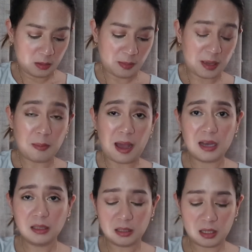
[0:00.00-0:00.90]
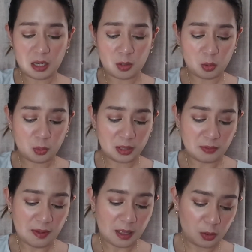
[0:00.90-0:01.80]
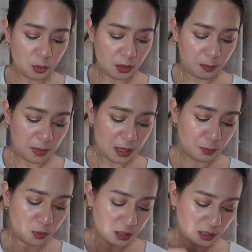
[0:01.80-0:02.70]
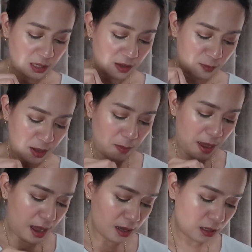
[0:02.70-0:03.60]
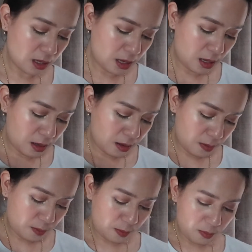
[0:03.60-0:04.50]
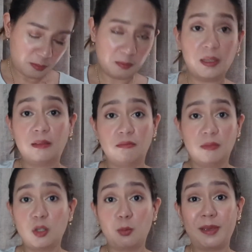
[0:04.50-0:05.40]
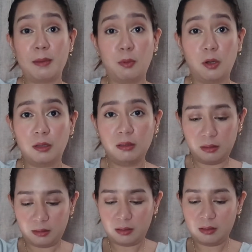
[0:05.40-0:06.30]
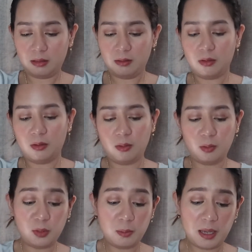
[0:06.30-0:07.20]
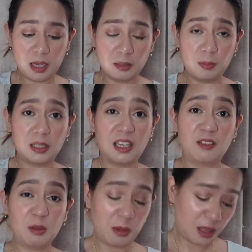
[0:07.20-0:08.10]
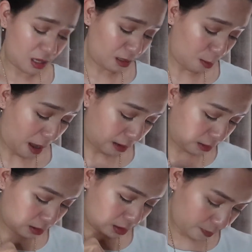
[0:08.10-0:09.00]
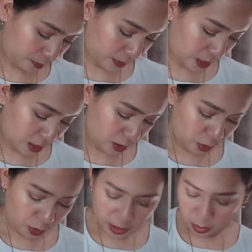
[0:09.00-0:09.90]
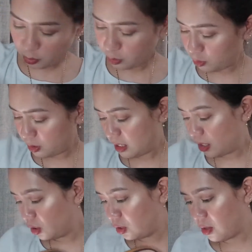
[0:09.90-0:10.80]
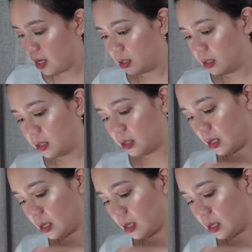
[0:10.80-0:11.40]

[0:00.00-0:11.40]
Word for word: my bags and I always value the people that gave my bag. But you know, people, only my husband gives me these bags. So you can also cinch this